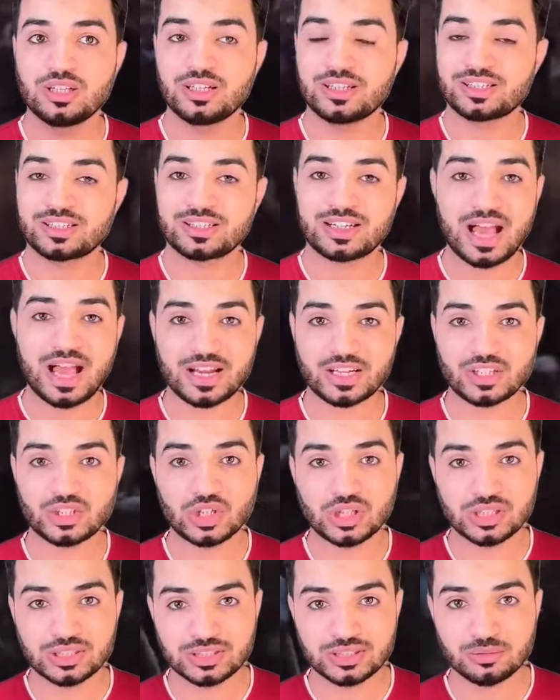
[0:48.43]

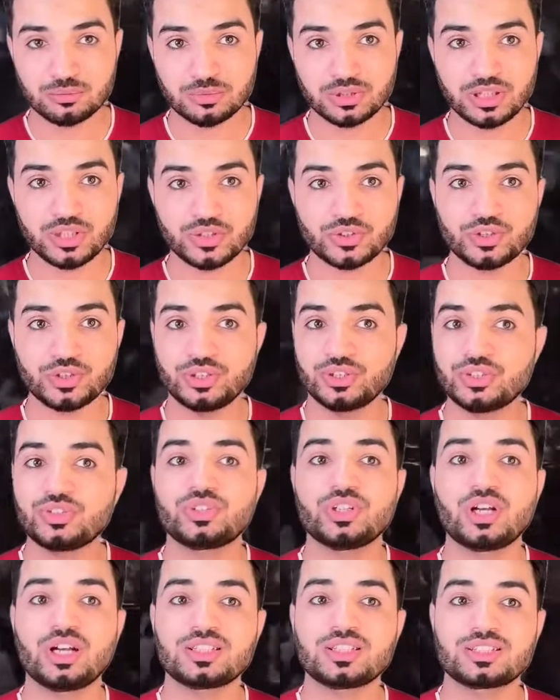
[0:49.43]
ragdoll simulation, it's
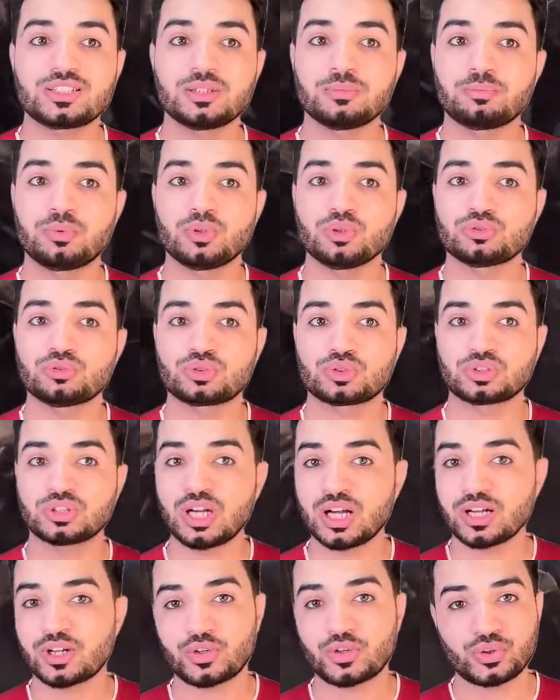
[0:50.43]
not simple
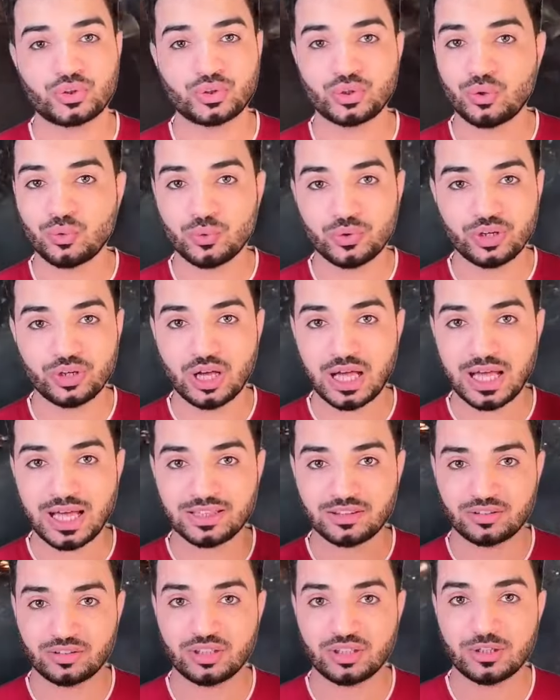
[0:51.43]
truck thrown
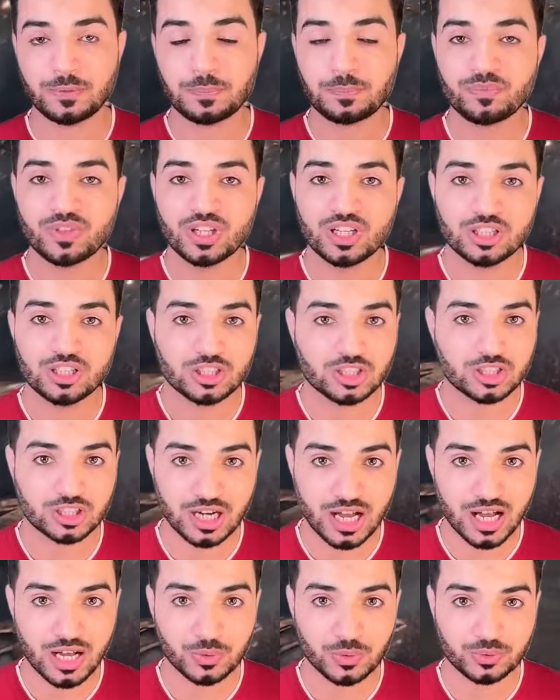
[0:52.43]
at the
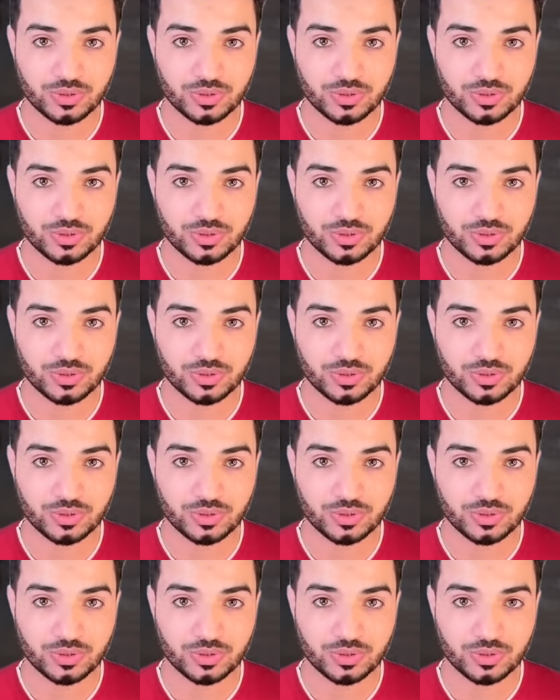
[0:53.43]
crowd